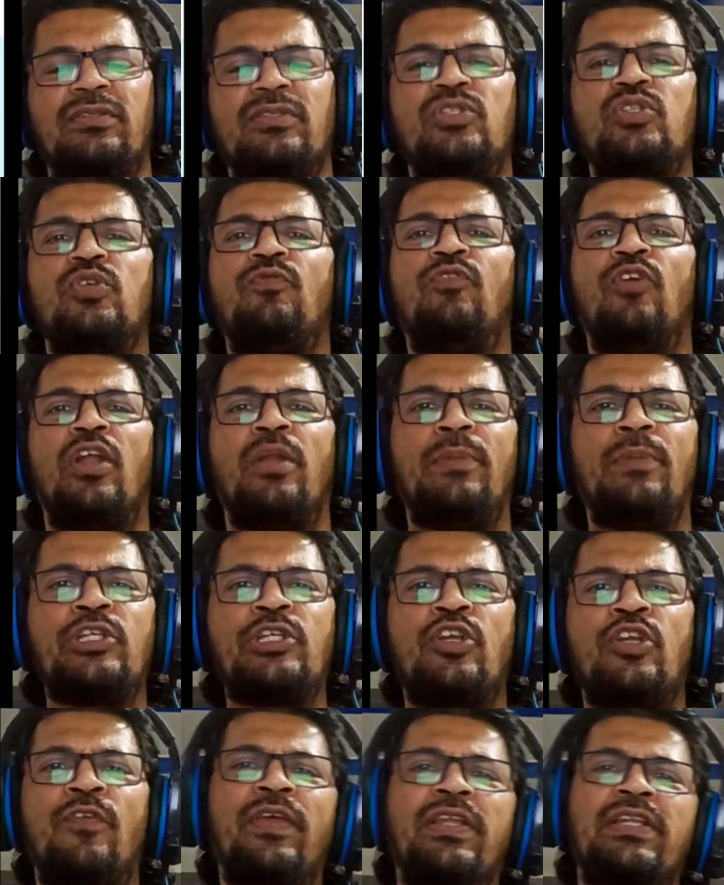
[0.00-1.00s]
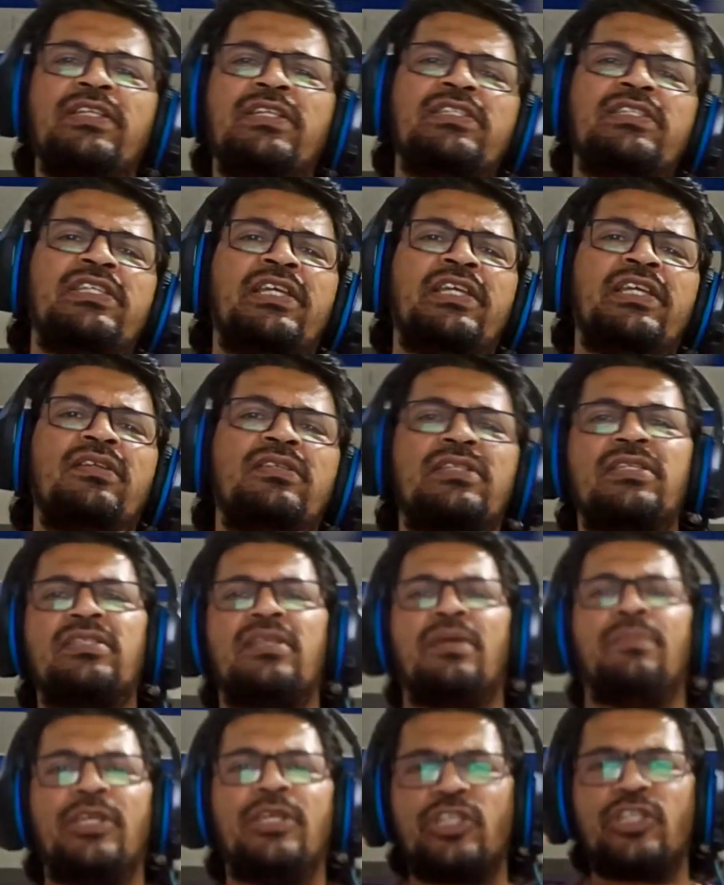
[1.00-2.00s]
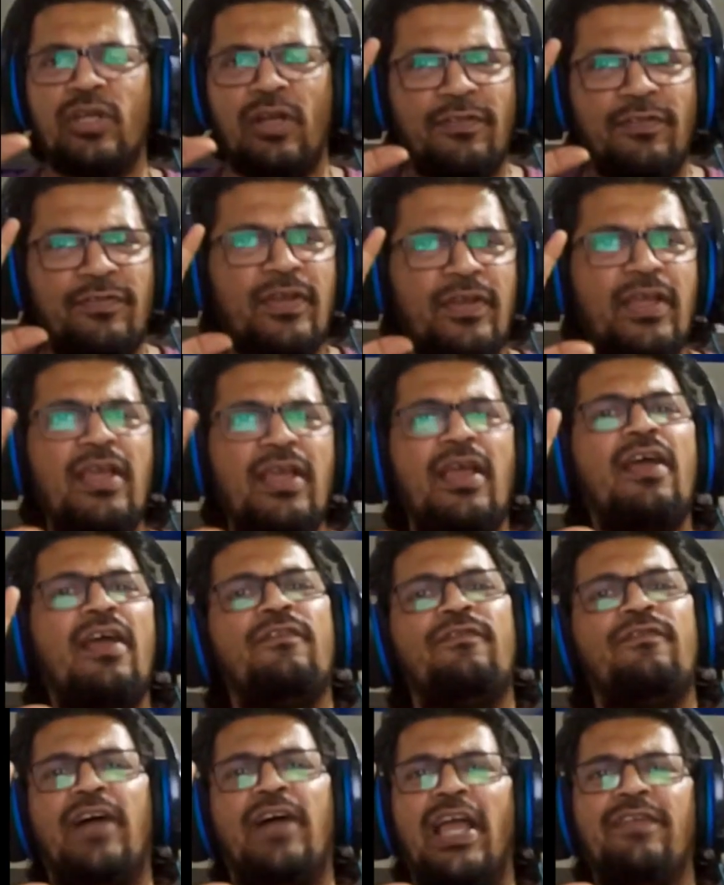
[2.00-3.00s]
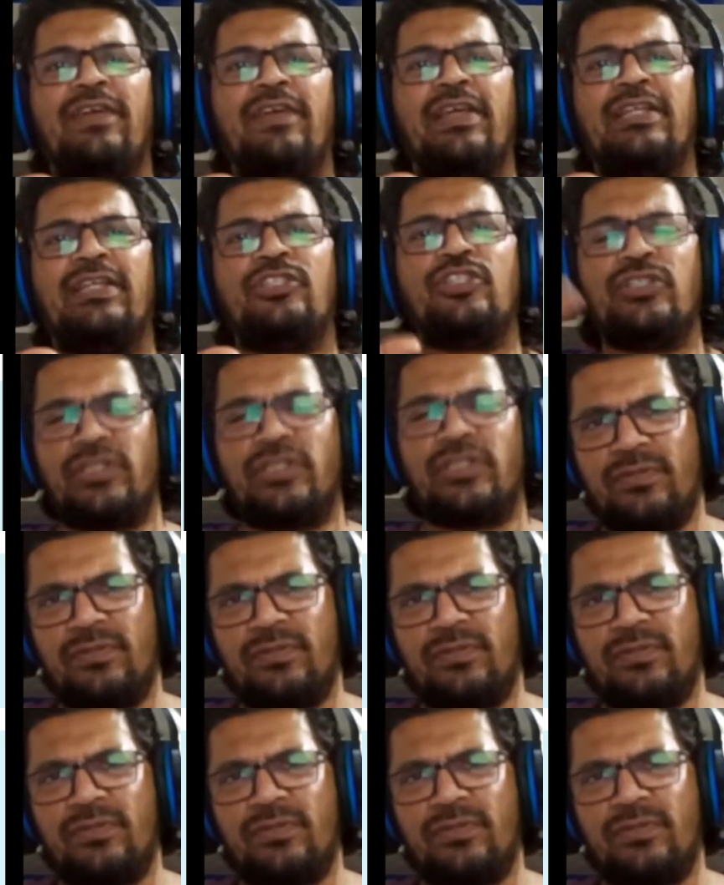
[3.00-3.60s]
So formation of NaCl is a summation of 5 energies: